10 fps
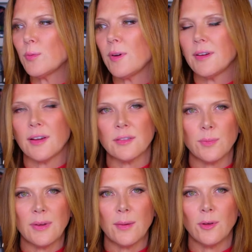I just want you guys
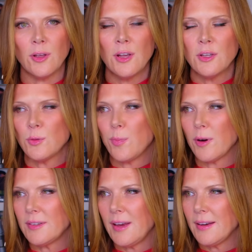to be able to
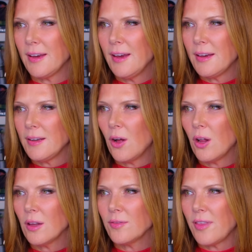partake in
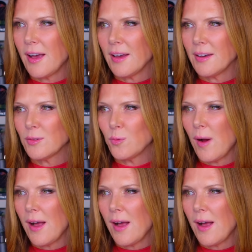all of that as